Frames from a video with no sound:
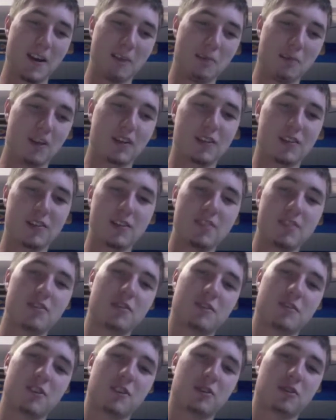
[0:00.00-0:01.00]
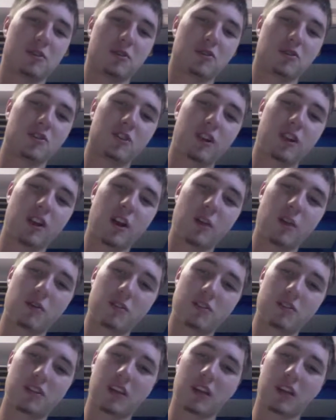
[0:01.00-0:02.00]
Make the seasons change, so it'd start
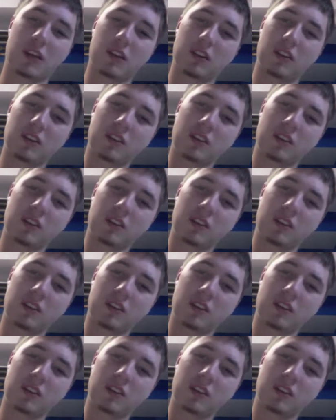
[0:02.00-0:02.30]
out like